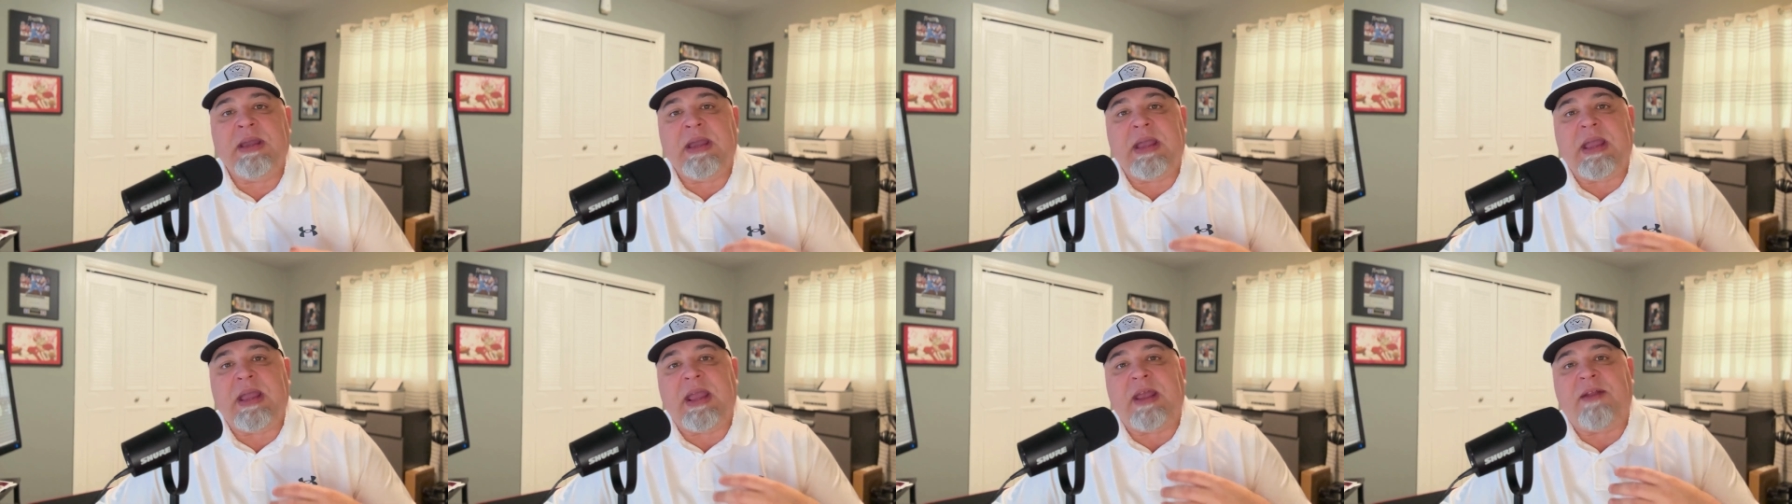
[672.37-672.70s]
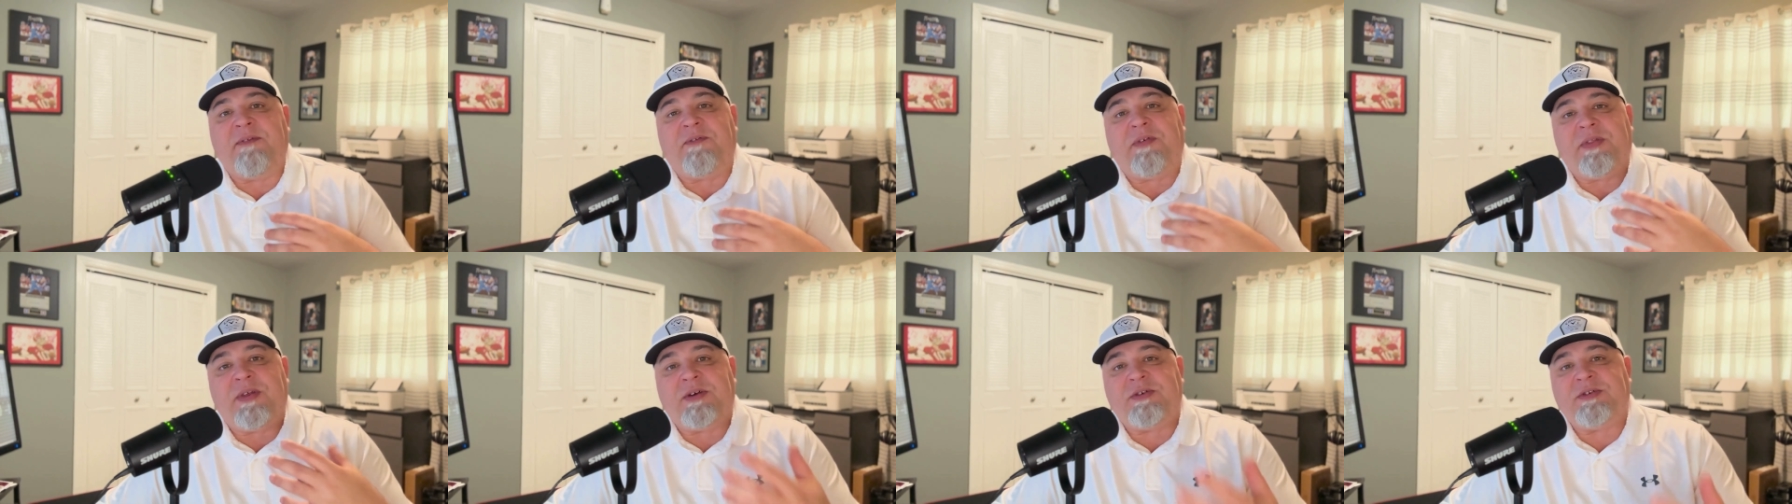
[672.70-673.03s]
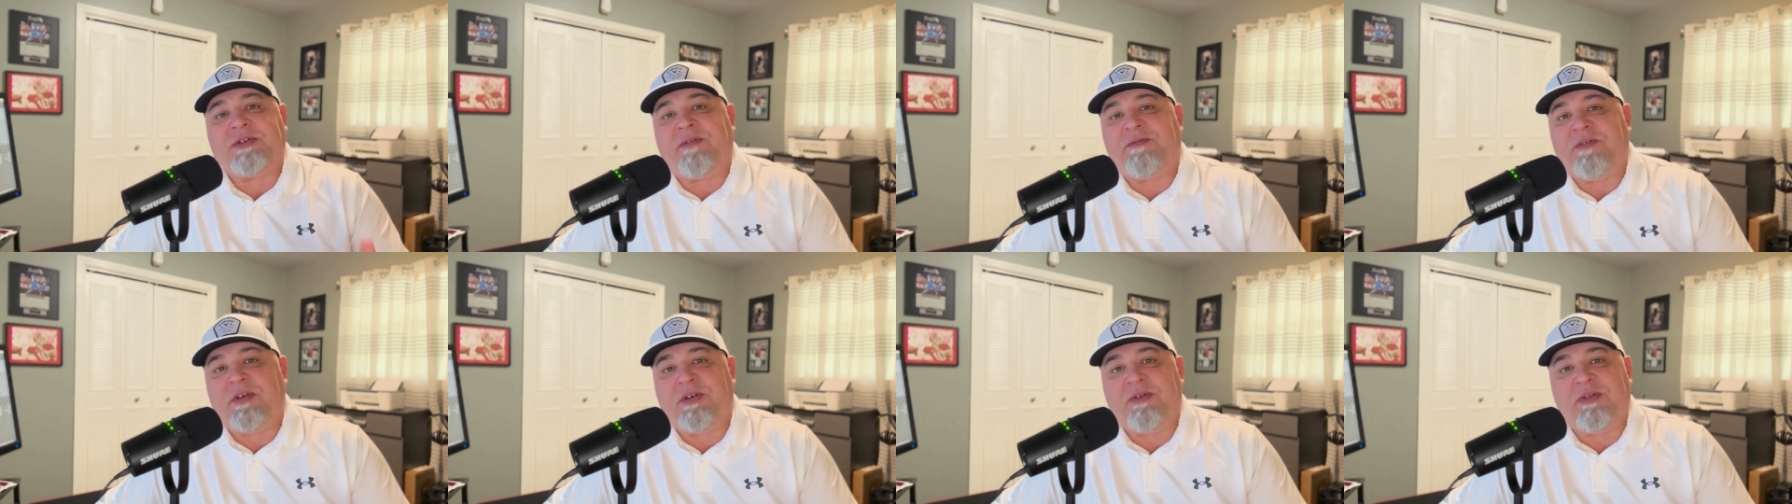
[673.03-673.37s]
And for those
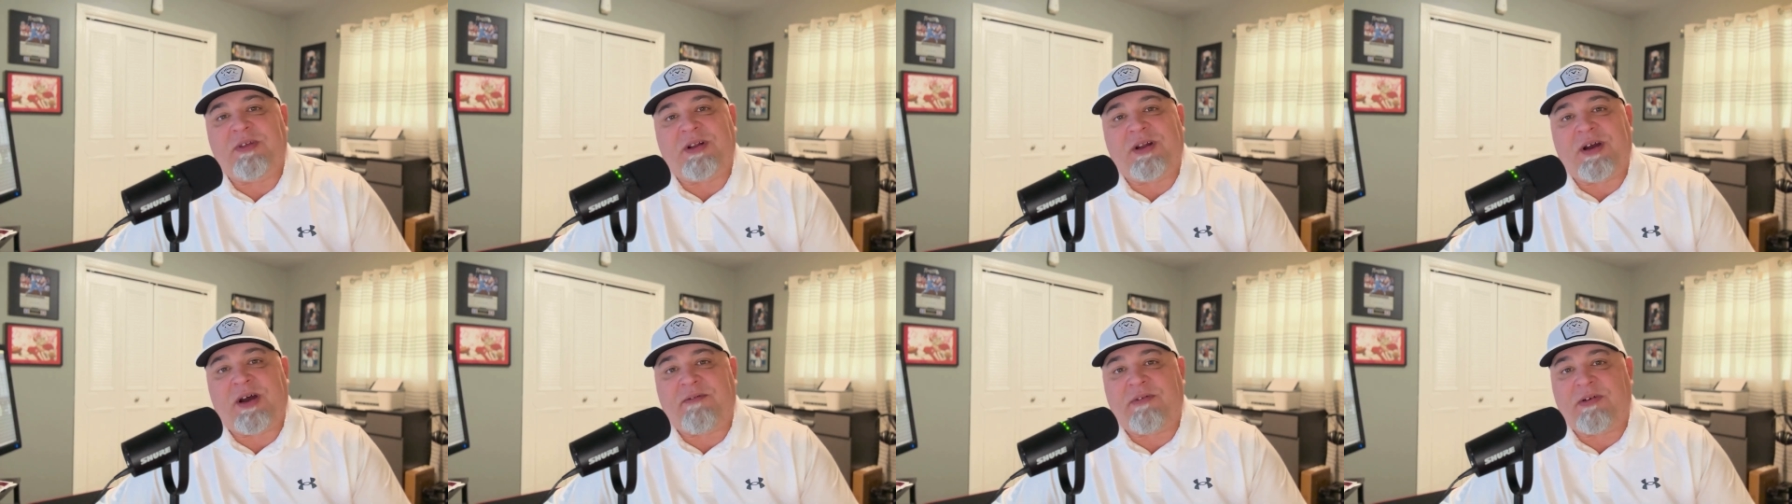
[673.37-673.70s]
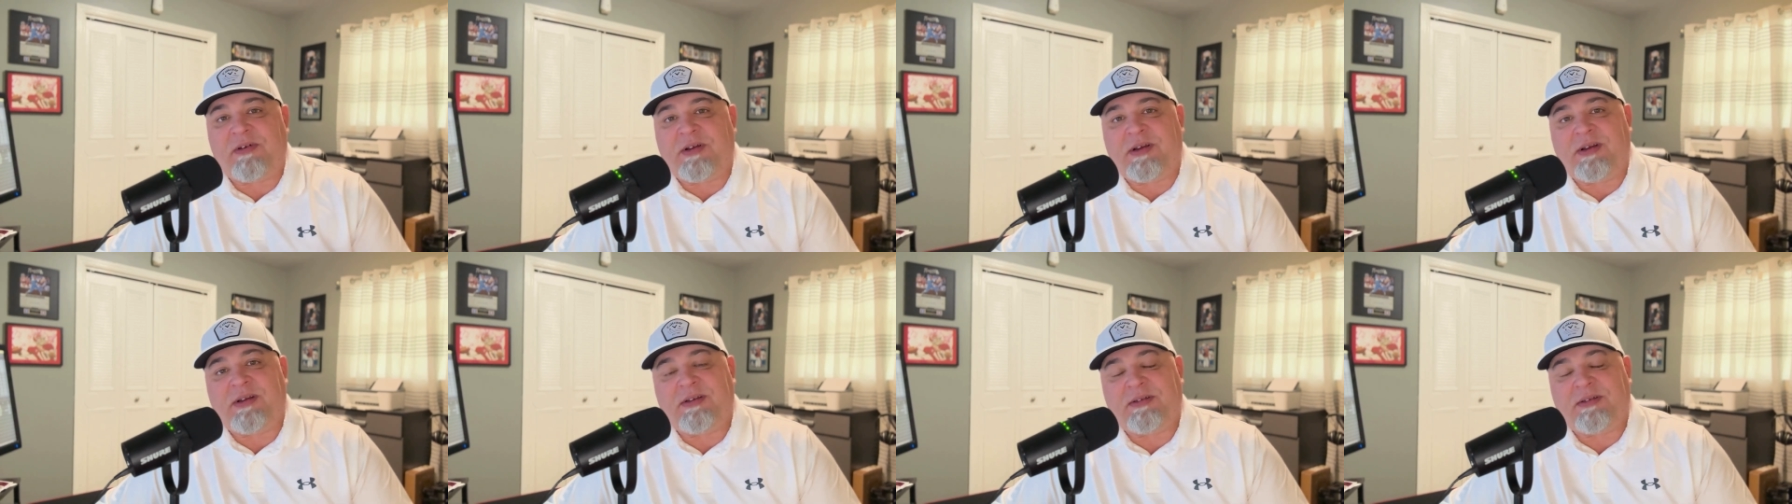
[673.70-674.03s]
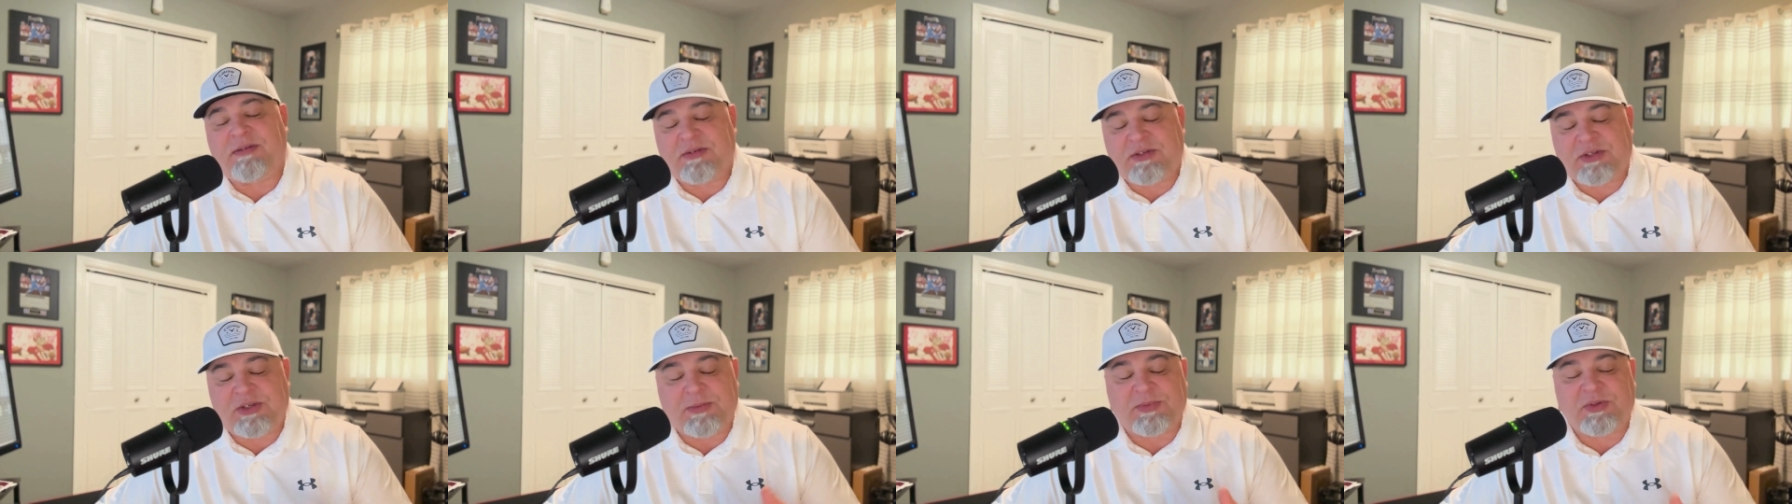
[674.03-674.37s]
of you that already
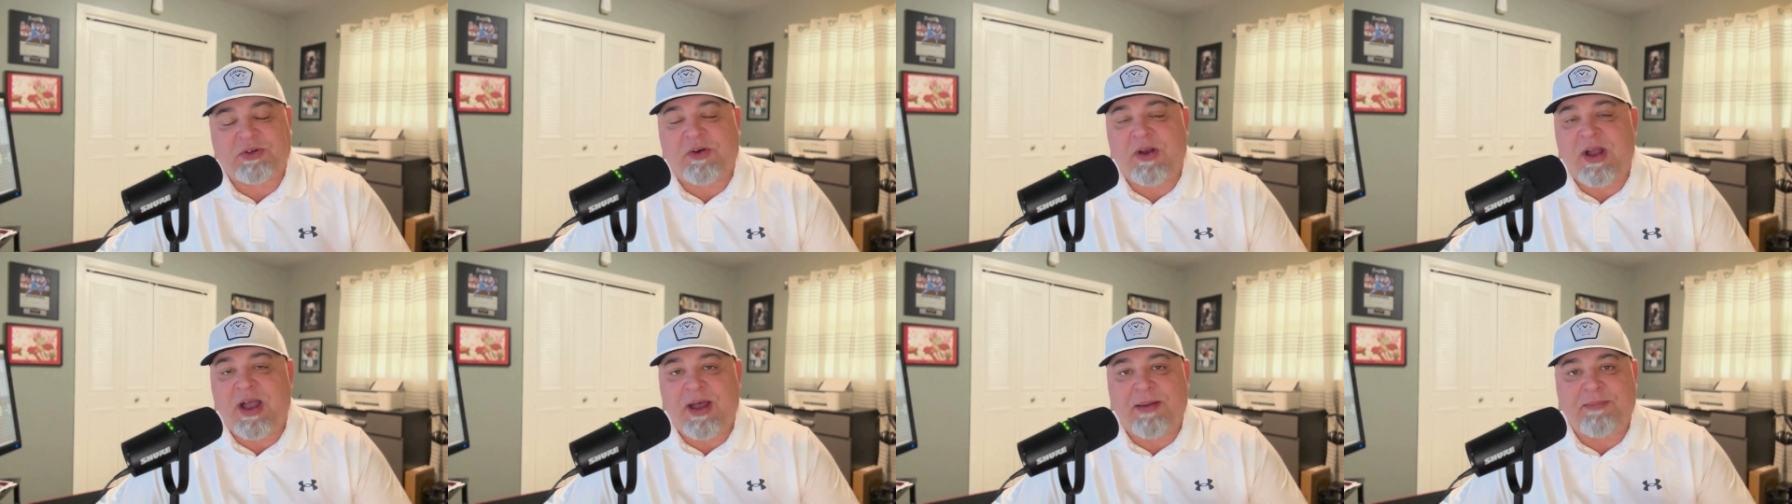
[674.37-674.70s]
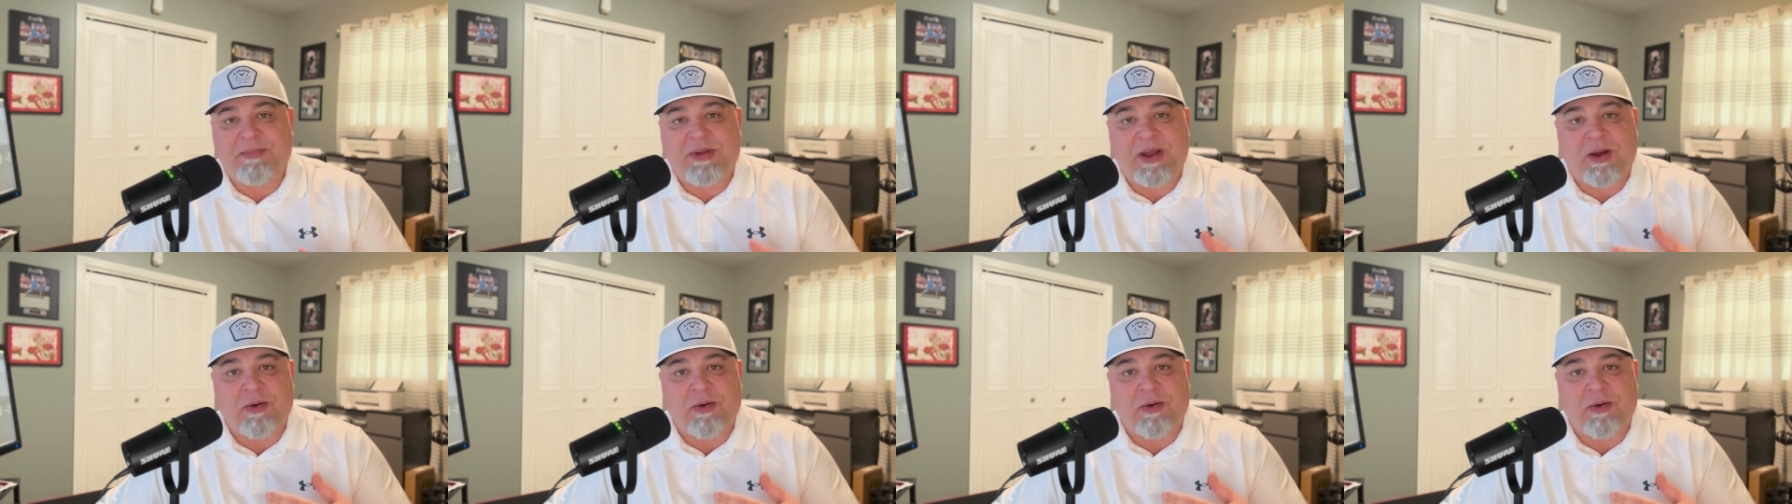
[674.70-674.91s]
subscribed,